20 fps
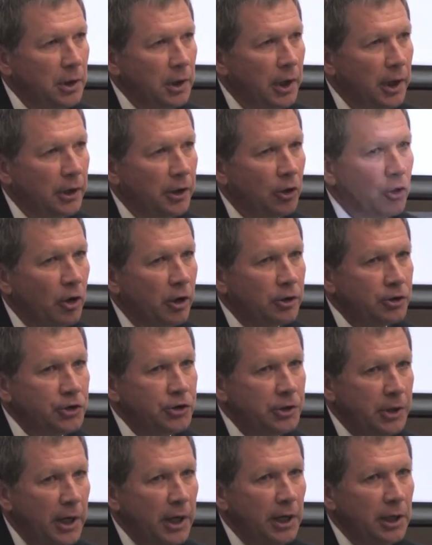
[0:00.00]
And in our
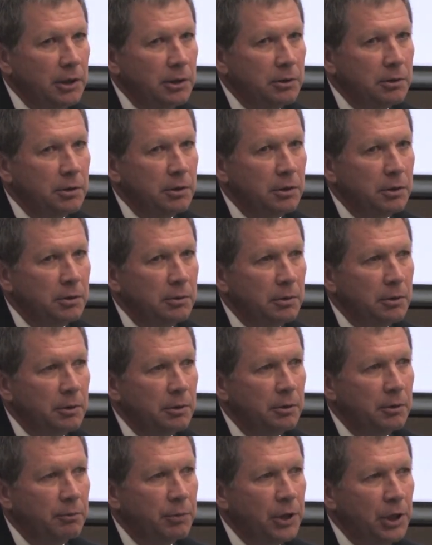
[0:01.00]
state,
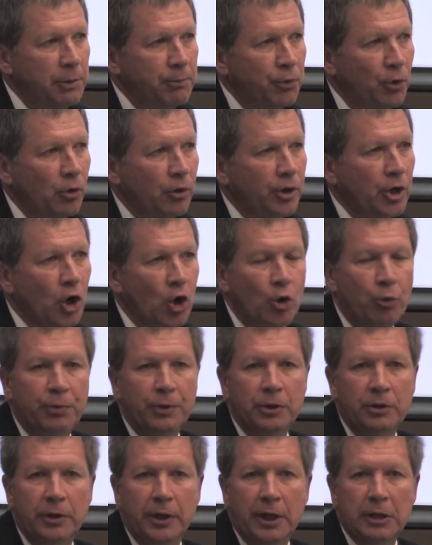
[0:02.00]
people are
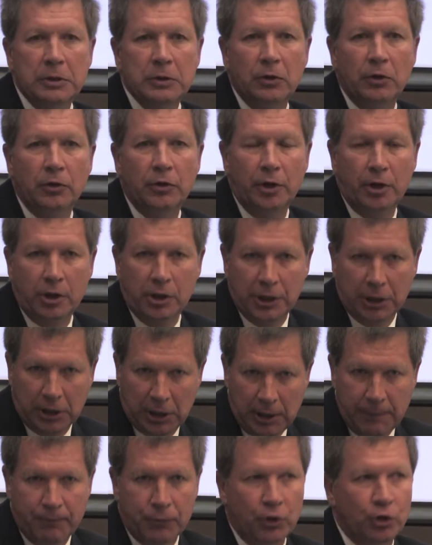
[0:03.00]
hoping that they're going to
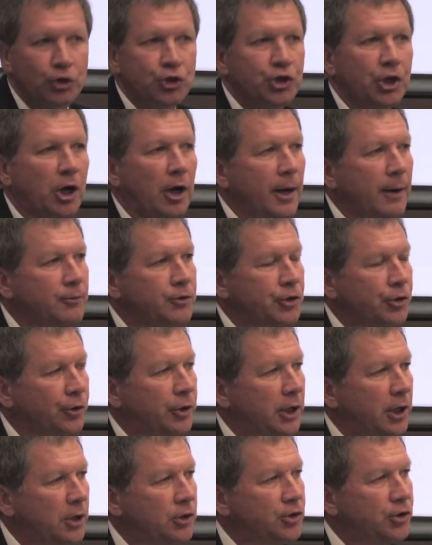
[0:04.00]
keep their jobs, their
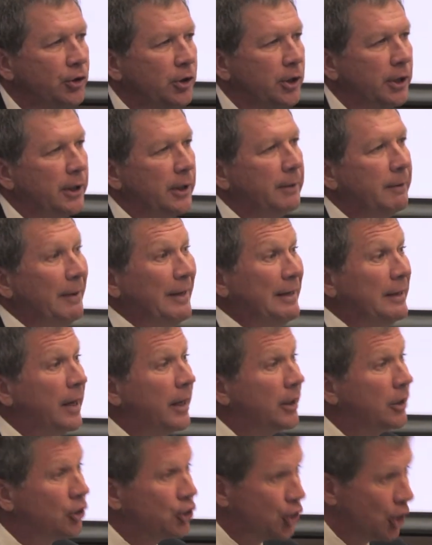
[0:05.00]
kids are going to
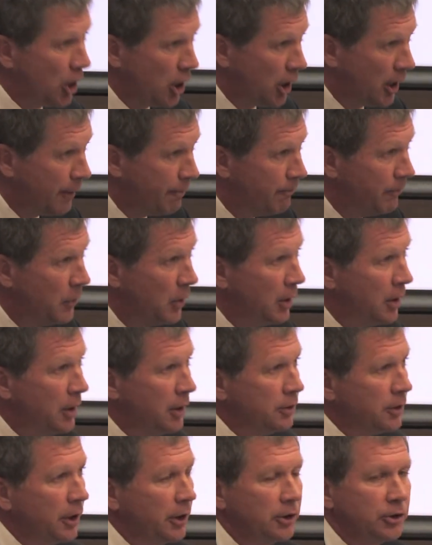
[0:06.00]
get a job,
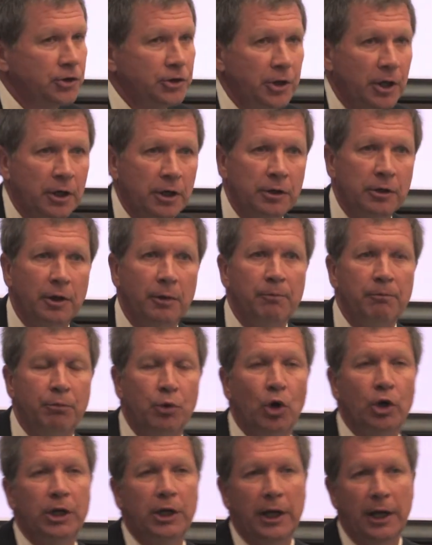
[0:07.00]
that instead of the
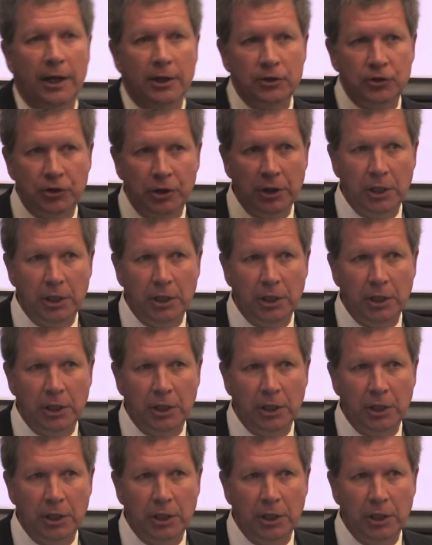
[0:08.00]
bookends,